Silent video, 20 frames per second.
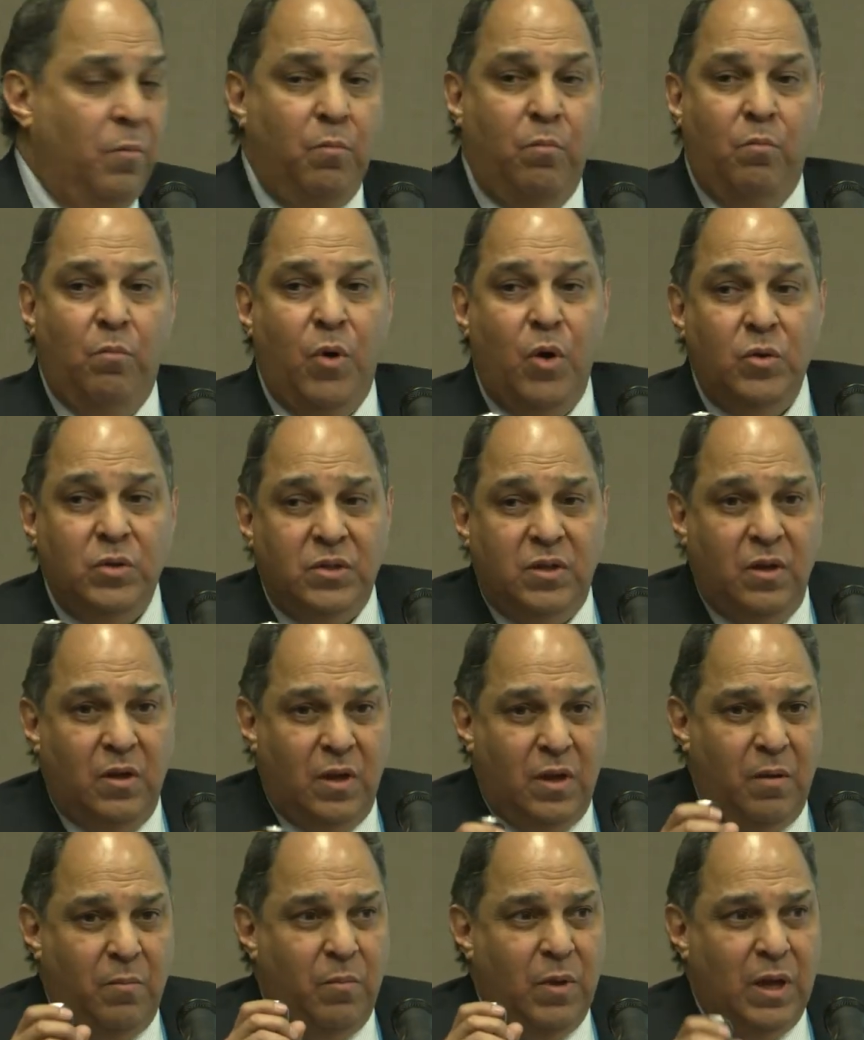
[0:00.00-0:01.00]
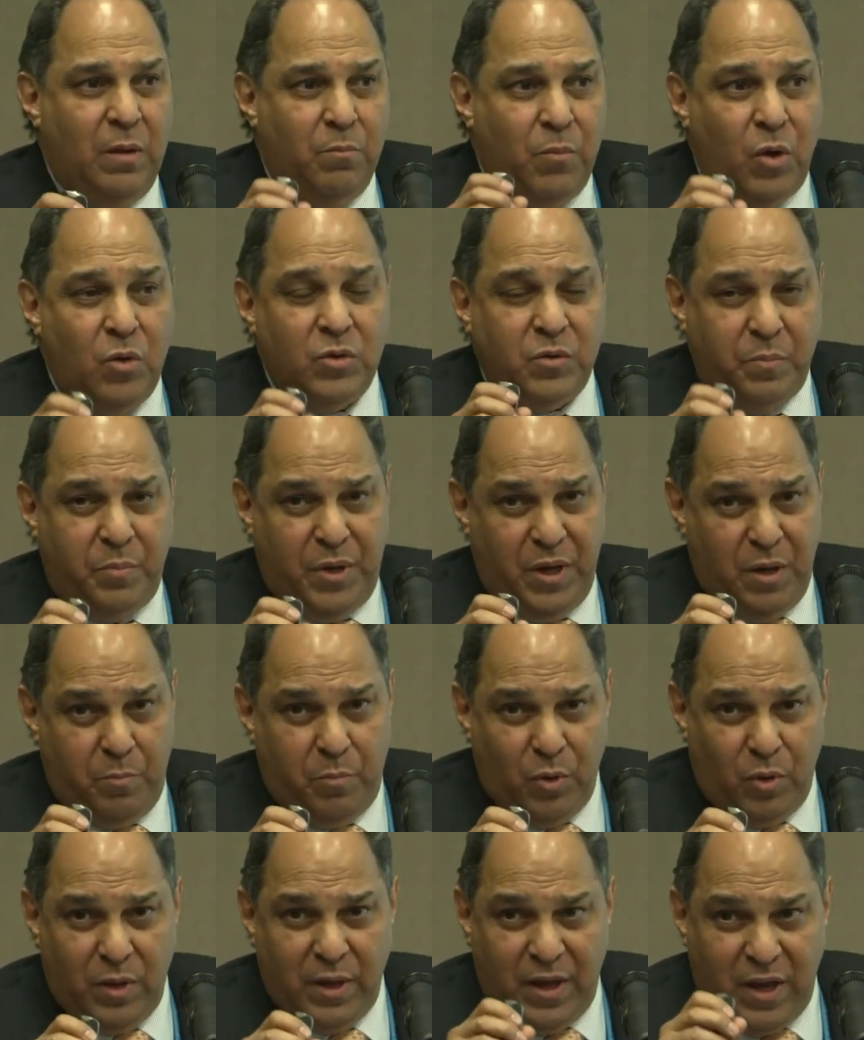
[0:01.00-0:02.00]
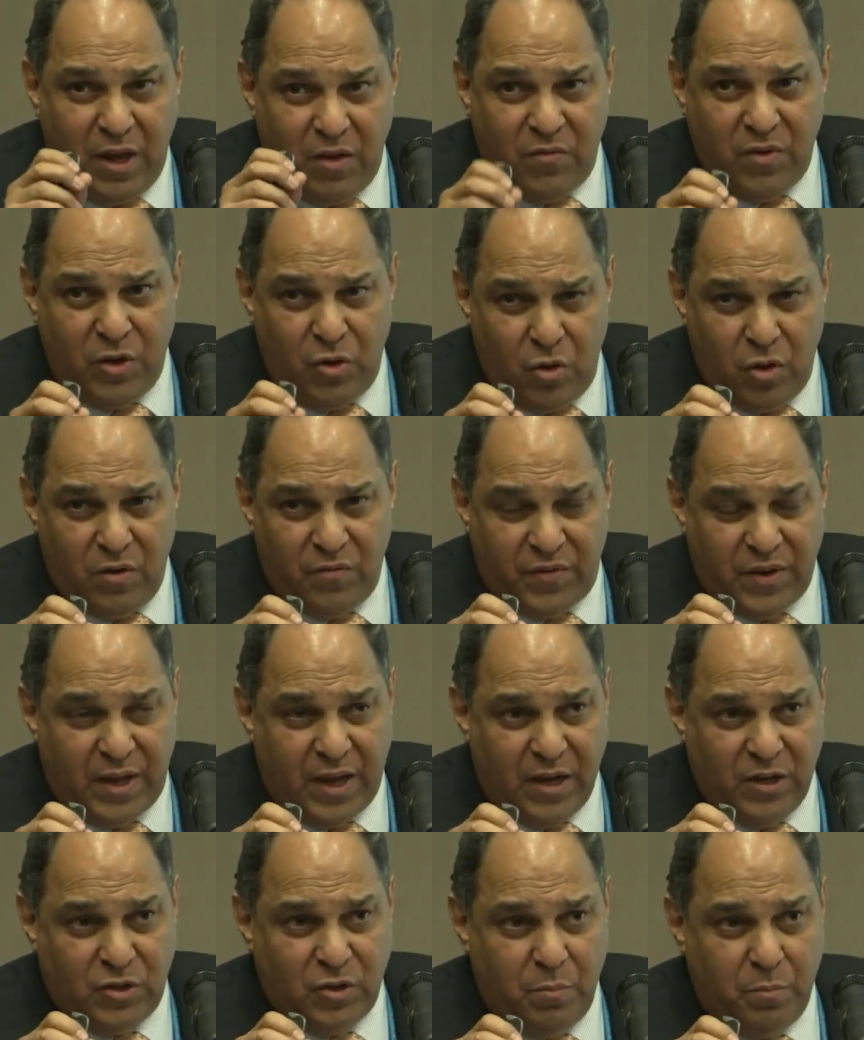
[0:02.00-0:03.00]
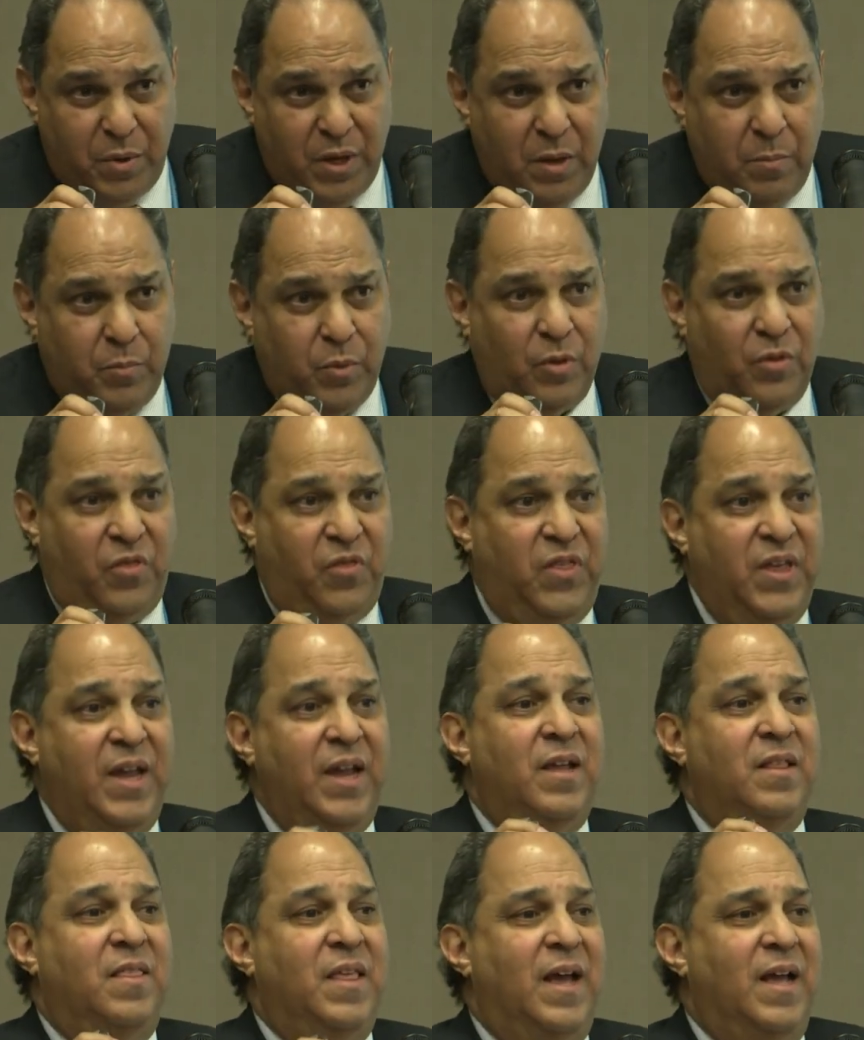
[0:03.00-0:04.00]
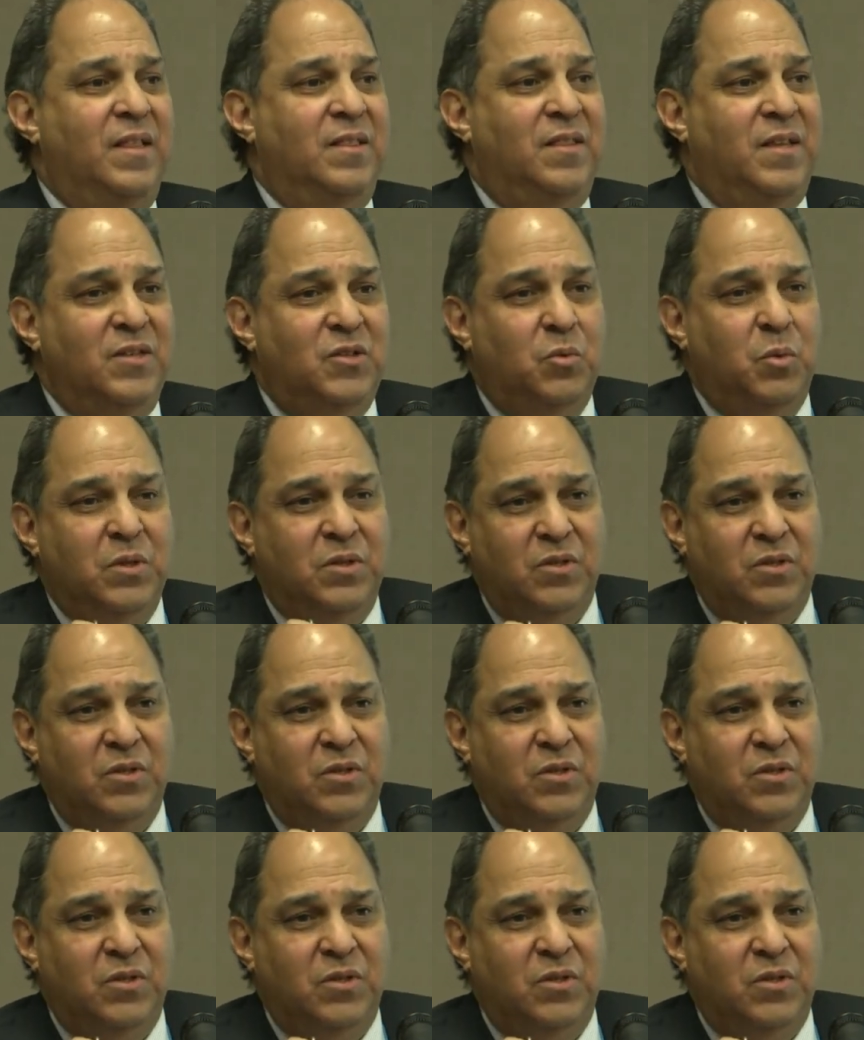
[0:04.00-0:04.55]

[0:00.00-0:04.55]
Most people, even unification people, think that this was